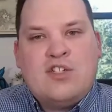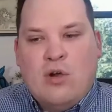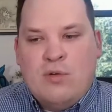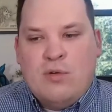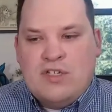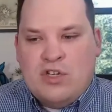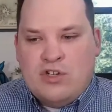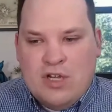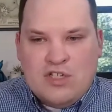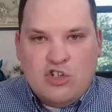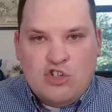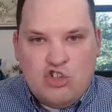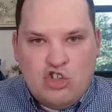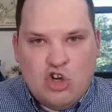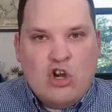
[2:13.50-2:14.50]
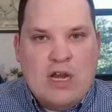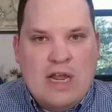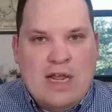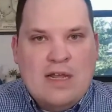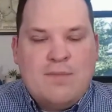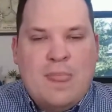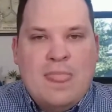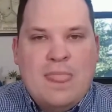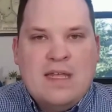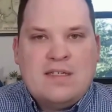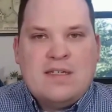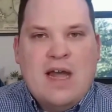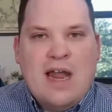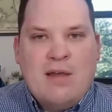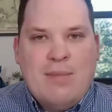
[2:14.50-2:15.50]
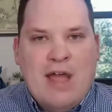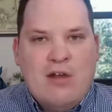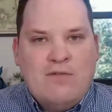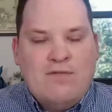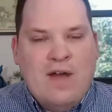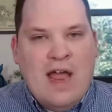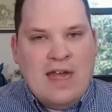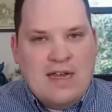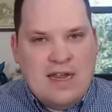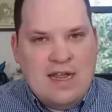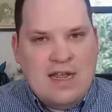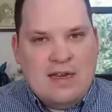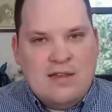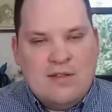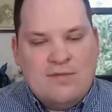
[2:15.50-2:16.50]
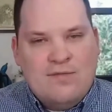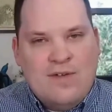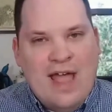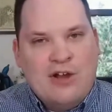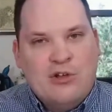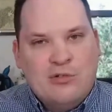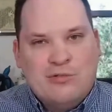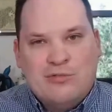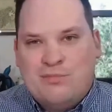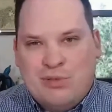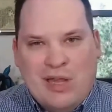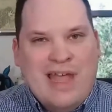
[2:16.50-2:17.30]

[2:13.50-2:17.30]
It's always a, it's a journey. It's not about finding the final